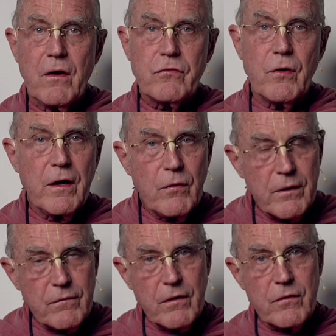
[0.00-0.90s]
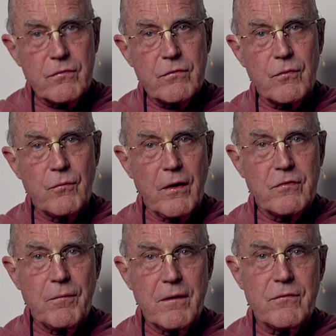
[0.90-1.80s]
So hearing this,
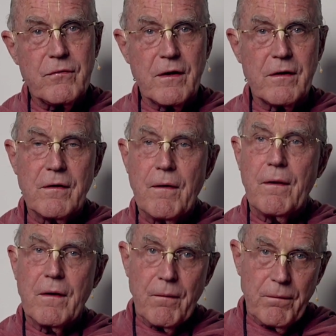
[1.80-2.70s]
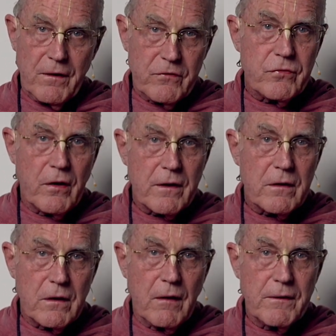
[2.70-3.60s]
Rajman Singh, he started
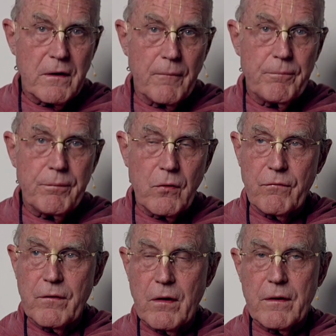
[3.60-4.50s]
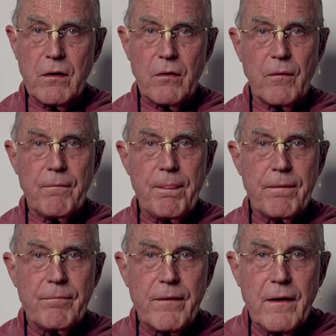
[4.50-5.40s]
climbing up Govardhan Hill.
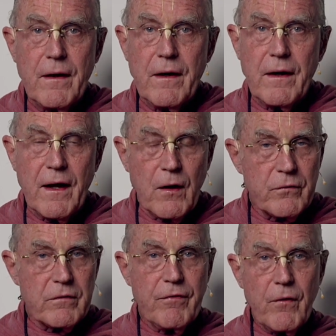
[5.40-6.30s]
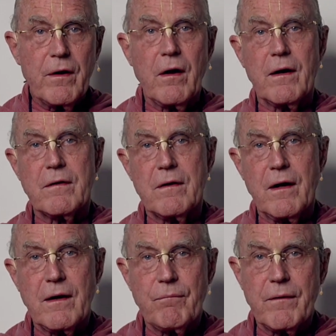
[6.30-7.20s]
And it was a very hot
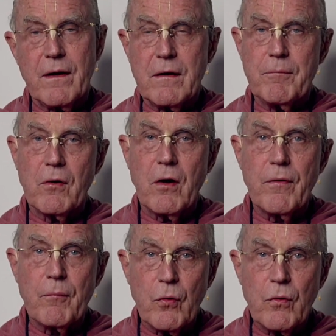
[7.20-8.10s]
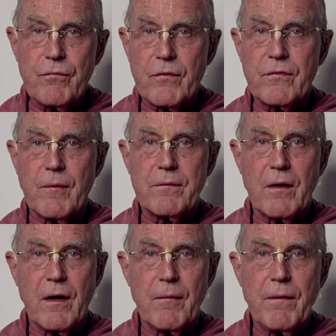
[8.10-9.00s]
day, and he'd been on the move for some
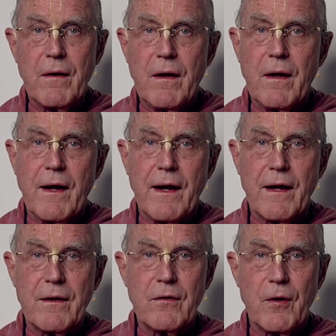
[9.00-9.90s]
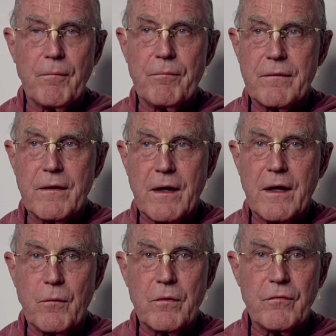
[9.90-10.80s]
time, and
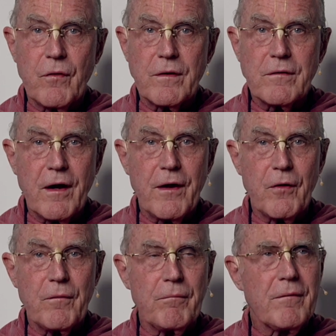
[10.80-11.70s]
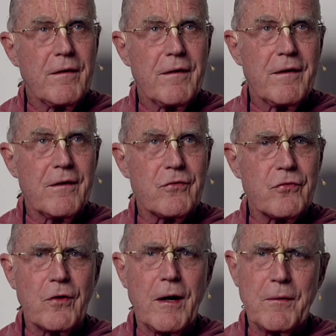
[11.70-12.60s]
he was very tired, and it's
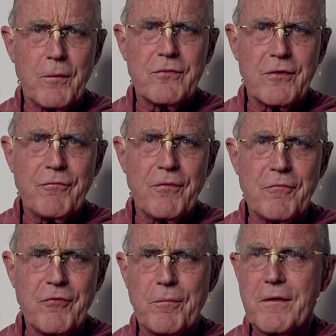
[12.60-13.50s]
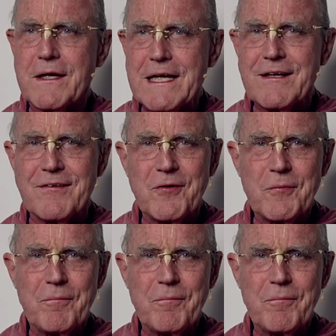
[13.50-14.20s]
described he was suffering from the heat.